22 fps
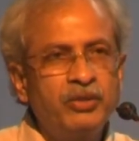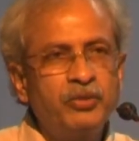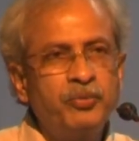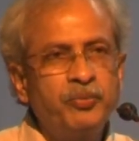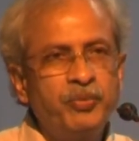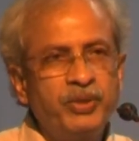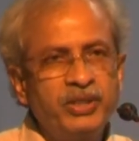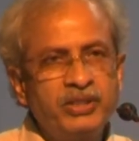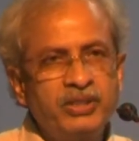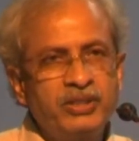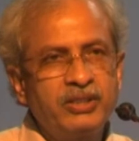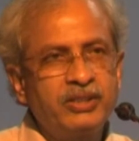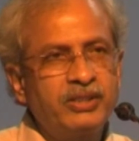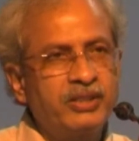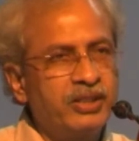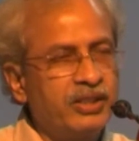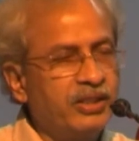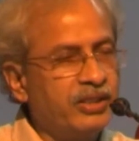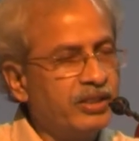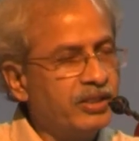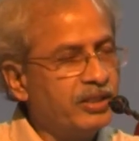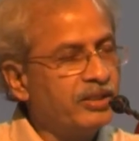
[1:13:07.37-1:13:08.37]
rupees
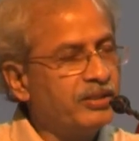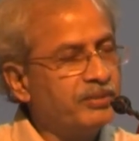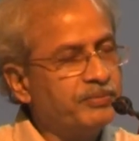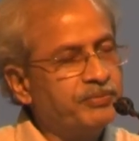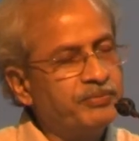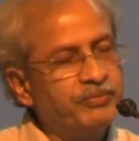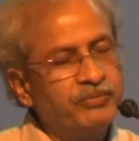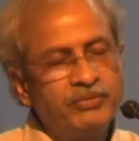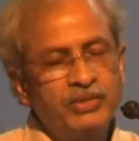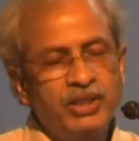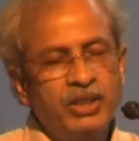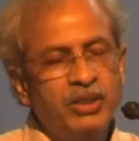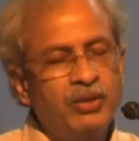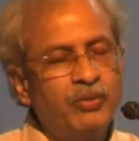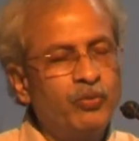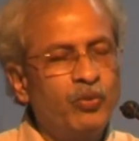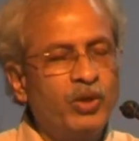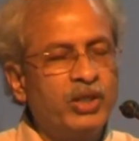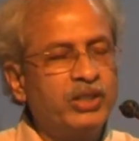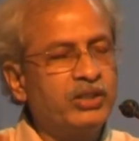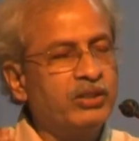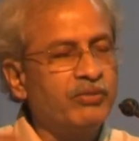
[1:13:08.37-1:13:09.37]

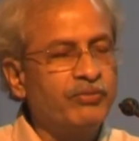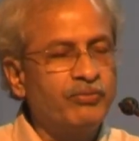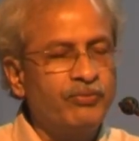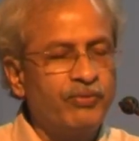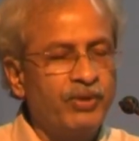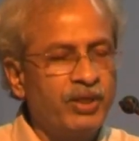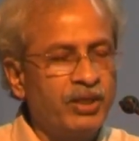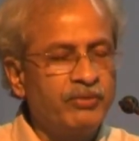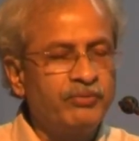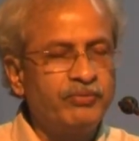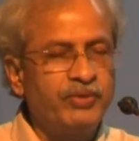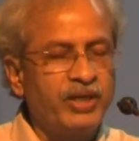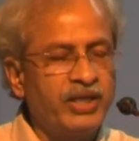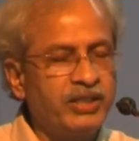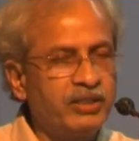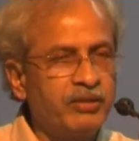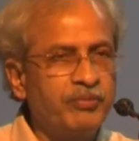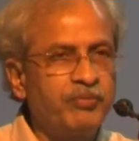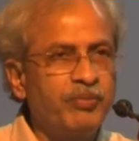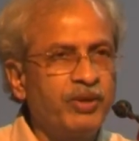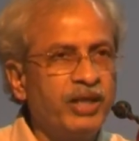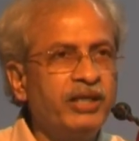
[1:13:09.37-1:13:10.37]
worth of
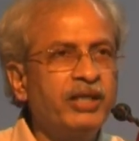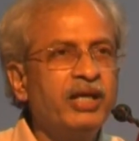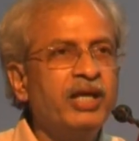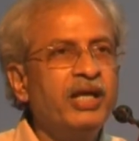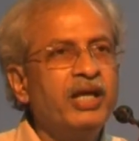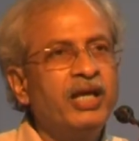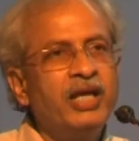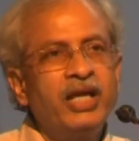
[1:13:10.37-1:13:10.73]
fighter plane.